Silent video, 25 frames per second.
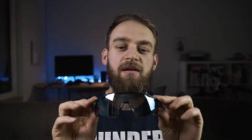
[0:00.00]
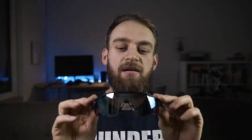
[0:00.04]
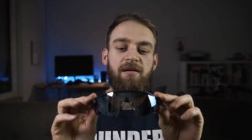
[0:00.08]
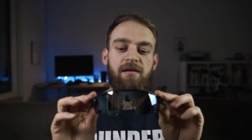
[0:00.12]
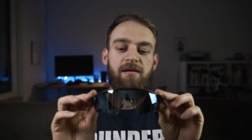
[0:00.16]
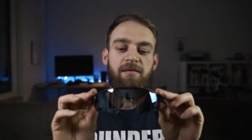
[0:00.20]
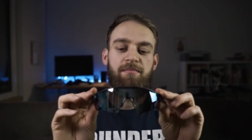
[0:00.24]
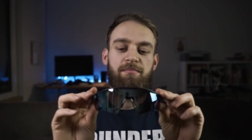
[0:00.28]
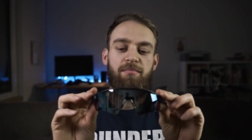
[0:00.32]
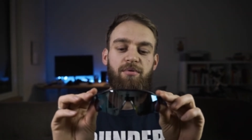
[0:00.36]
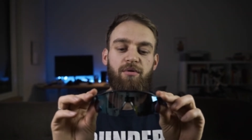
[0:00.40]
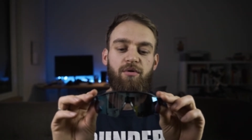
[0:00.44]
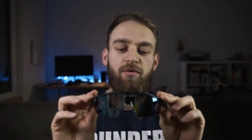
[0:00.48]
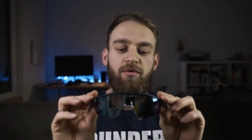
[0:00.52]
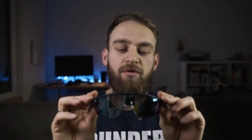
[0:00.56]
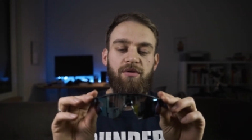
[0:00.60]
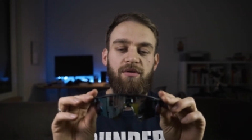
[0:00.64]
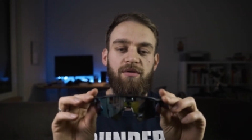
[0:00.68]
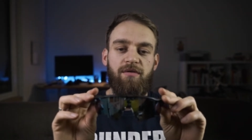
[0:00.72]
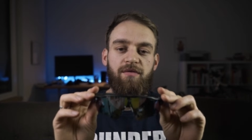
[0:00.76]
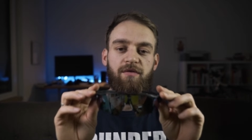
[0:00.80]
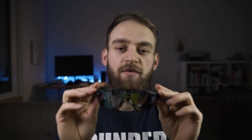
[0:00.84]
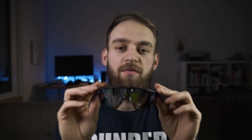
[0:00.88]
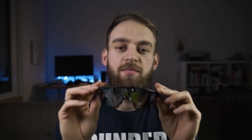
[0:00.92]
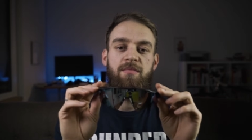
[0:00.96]

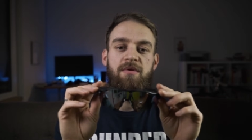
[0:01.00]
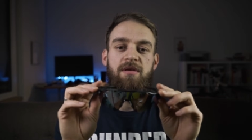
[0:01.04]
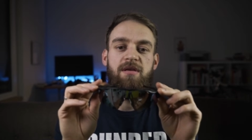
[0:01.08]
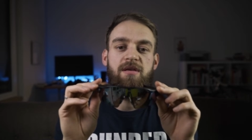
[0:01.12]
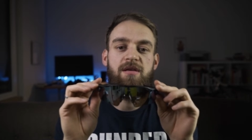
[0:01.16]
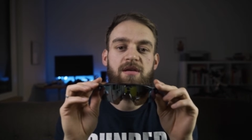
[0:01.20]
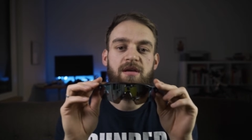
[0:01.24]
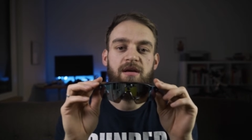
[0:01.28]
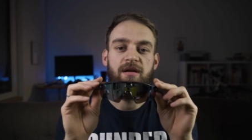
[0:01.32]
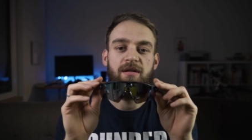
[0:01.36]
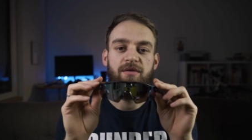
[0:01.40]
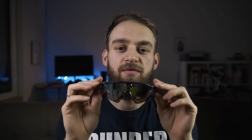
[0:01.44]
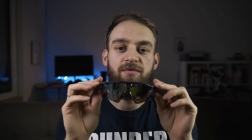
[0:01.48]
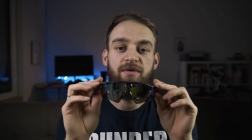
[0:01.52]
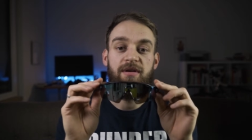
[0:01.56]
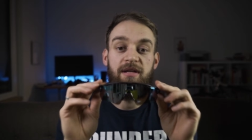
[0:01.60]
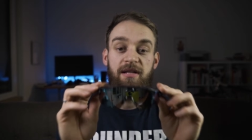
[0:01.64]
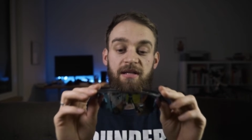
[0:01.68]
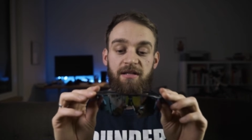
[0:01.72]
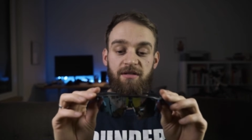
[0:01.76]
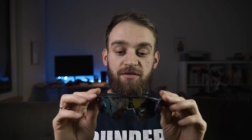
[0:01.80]
important for me and really